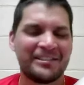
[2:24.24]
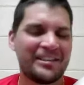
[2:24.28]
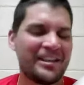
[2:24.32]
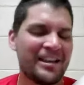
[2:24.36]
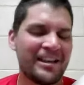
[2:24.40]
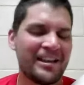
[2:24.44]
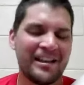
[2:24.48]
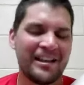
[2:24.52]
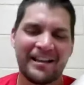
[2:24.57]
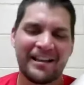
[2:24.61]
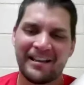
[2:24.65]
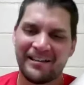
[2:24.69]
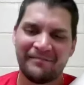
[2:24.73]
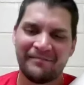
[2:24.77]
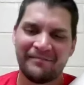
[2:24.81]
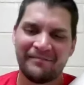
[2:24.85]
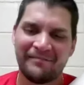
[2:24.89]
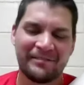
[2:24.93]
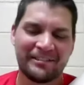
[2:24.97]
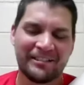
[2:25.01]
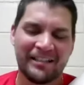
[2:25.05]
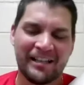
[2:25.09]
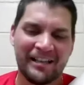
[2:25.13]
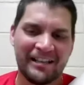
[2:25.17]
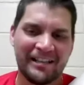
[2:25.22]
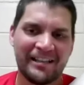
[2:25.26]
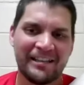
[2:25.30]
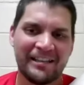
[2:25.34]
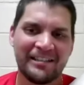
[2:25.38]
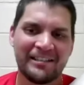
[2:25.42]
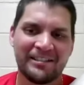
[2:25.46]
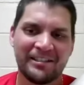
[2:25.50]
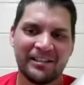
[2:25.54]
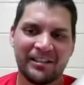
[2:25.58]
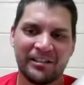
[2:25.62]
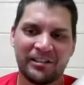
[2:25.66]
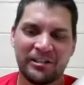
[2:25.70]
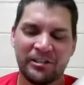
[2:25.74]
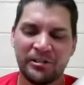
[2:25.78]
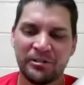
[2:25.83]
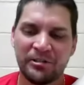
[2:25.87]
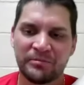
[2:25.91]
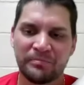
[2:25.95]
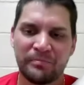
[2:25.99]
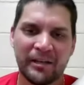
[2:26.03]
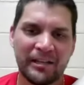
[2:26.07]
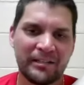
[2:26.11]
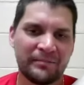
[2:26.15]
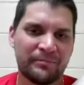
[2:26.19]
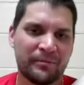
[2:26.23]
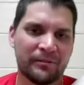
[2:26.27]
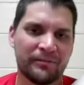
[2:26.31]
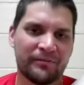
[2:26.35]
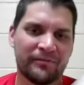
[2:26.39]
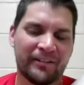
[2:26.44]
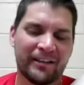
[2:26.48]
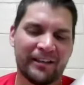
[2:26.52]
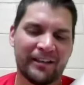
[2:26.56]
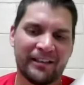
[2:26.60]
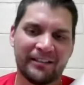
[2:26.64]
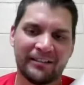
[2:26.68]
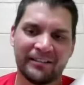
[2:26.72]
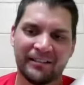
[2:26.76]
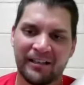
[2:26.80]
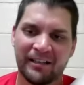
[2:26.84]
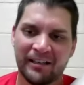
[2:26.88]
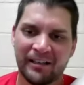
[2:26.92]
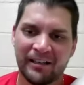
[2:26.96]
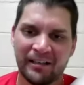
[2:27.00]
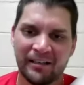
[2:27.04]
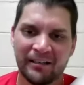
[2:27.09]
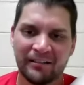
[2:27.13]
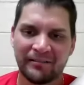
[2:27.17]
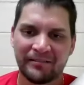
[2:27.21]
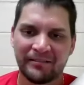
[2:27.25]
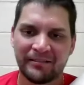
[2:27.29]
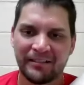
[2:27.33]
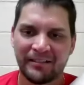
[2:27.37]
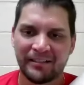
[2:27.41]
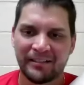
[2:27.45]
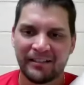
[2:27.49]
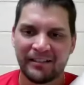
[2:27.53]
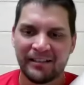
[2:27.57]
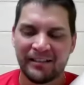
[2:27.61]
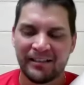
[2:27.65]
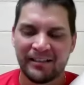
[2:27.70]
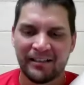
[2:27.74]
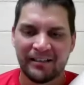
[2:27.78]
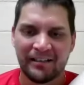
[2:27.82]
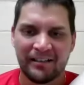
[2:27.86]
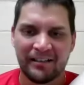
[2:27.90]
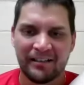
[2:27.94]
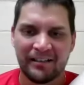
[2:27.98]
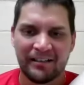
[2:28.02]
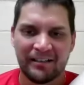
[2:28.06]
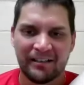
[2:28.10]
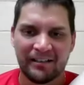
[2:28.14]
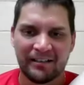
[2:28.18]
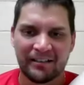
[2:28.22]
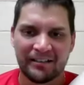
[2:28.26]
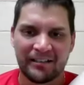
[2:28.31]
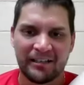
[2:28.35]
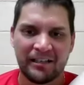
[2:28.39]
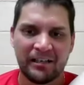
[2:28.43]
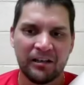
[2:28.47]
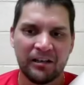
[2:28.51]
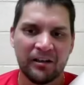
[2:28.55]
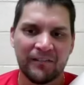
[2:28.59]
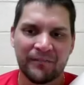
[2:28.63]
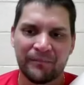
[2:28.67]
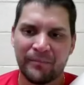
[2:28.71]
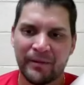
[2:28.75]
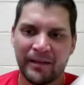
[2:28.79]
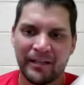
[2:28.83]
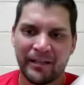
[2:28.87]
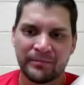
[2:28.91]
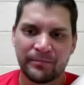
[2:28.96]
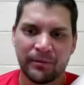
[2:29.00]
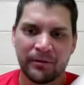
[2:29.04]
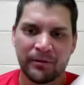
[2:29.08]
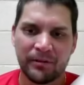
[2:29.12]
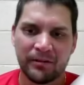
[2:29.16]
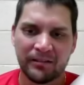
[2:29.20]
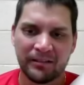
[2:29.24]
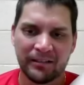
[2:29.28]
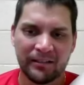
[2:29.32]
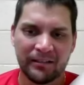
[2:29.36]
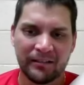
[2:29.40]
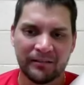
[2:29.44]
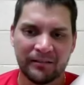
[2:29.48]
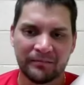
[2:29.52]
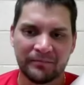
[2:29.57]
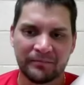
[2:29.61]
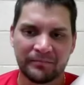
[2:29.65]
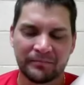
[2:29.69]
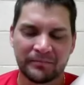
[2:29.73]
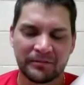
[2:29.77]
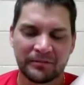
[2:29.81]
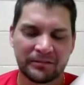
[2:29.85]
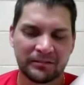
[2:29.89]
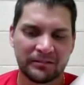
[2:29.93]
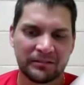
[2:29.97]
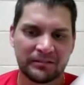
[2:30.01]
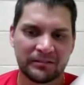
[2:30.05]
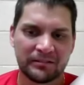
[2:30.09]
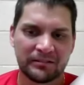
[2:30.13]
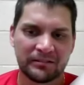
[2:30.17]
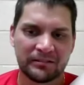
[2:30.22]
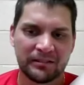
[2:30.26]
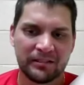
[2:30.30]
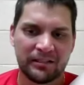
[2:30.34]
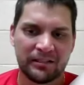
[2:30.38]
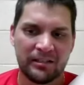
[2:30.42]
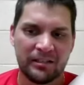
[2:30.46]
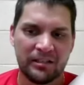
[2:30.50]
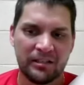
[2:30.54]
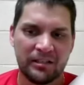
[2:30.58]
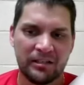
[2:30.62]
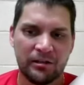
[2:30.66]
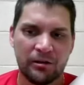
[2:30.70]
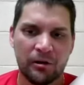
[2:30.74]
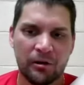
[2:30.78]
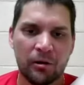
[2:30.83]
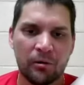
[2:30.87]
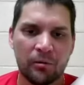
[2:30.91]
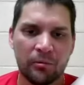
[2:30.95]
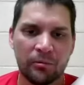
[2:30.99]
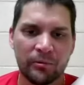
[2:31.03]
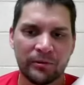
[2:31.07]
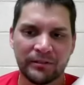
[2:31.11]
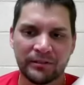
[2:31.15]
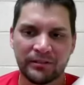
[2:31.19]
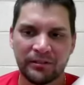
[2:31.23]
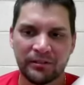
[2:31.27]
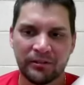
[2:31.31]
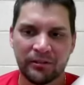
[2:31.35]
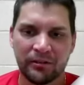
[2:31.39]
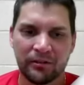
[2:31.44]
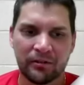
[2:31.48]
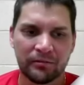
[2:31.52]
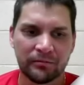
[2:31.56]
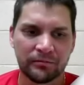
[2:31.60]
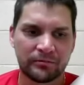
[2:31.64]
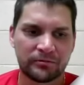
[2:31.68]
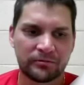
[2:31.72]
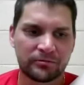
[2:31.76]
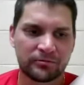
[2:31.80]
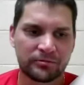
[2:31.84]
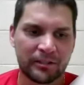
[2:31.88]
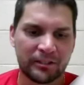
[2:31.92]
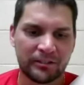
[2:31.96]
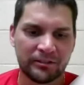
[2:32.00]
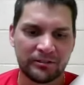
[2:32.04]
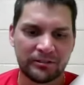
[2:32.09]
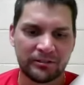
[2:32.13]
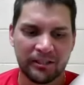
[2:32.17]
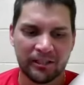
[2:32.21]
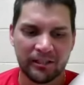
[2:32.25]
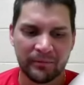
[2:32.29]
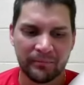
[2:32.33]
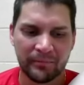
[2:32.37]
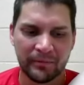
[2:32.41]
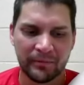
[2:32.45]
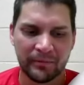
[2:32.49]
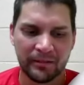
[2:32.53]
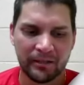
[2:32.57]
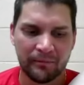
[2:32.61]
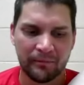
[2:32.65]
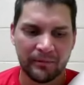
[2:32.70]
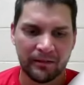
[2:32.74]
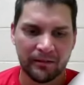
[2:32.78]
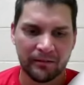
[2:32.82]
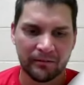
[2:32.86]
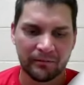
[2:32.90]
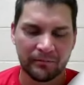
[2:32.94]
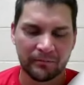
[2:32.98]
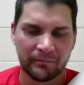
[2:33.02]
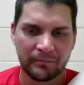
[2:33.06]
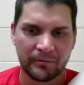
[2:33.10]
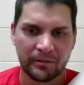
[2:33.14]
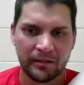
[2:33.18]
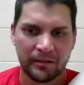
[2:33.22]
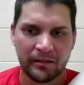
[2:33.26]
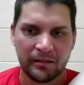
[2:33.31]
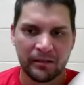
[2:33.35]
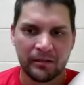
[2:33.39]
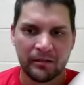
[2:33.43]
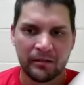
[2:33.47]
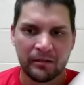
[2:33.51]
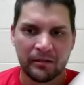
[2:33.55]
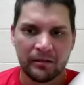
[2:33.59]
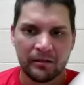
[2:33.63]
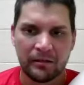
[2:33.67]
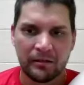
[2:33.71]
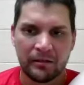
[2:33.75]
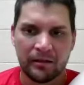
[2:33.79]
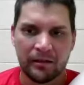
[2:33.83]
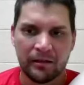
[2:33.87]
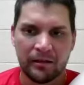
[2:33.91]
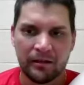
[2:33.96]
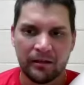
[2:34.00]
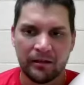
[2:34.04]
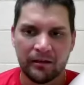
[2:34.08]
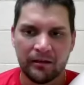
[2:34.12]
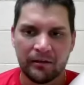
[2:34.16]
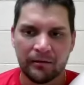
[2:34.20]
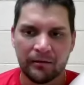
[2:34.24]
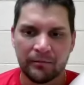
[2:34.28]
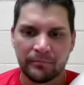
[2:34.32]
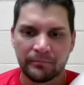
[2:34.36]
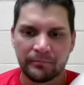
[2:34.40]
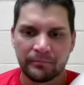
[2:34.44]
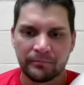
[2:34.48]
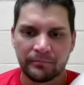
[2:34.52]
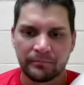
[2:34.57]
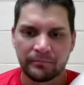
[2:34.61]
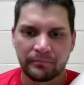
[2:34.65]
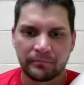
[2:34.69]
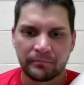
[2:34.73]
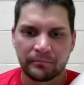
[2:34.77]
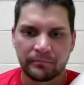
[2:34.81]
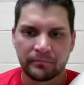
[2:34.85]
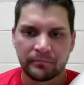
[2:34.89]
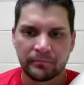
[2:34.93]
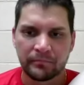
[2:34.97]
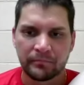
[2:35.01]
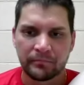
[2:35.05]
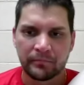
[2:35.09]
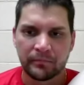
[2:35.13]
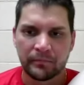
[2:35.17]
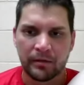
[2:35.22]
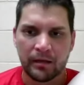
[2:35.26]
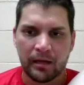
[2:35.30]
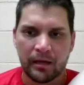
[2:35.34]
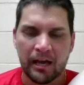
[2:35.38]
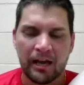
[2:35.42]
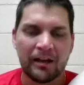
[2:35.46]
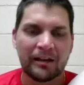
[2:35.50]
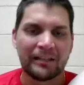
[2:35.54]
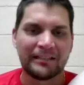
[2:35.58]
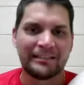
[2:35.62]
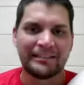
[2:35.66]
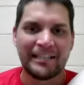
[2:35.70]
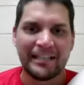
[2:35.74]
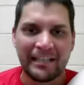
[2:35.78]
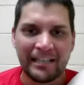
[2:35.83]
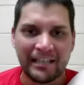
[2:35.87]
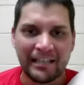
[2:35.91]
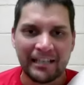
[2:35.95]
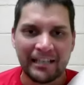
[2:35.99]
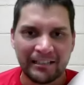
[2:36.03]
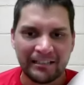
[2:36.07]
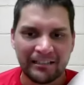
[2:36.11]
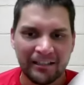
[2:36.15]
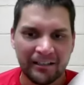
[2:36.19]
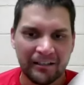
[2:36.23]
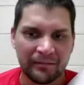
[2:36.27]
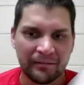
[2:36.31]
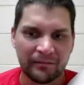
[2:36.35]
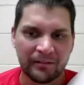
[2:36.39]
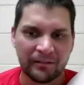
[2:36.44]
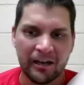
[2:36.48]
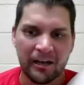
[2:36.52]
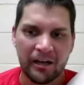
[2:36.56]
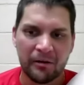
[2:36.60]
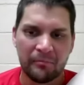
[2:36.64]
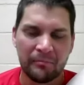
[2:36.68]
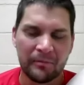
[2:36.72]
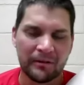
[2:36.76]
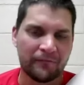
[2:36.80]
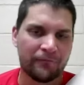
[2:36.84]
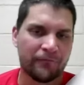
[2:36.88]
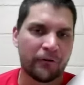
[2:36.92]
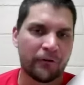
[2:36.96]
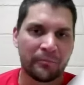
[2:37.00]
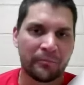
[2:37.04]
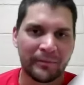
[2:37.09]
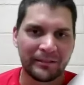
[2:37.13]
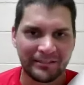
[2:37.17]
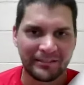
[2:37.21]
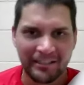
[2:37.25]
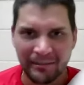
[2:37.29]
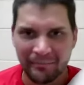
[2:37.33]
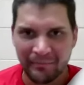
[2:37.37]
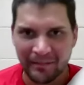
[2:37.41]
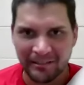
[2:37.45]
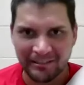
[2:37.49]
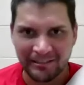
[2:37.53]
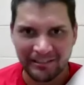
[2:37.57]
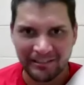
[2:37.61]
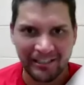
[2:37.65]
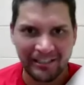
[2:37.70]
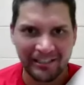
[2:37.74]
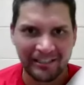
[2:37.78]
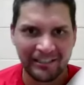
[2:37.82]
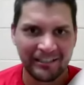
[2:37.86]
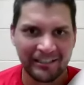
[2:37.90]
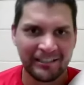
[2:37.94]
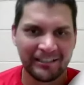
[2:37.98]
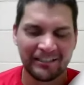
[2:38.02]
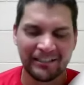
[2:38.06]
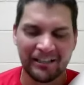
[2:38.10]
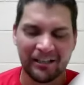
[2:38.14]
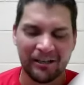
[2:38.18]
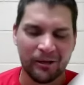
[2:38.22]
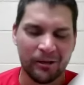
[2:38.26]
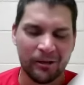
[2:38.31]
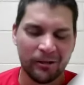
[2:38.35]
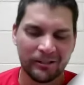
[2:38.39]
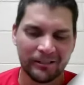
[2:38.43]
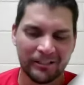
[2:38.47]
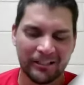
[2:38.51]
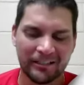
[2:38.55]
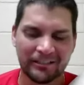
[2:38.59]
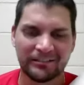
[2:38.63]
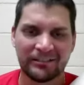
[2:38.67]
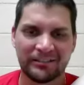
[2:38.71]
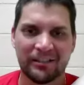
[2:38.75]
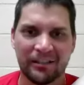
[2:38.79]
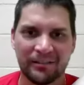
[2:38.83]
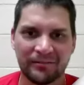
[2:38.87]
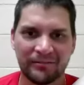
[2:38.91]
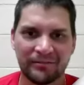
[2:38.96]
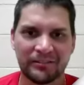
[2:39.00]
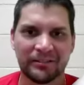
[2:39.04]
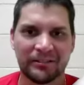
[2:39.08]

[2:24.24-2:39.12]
Yeah, he's a huge baseball fan. He loved baseball, and he always, you know, tried to tell me about how I did and how my former teammates did it and all of that stuff.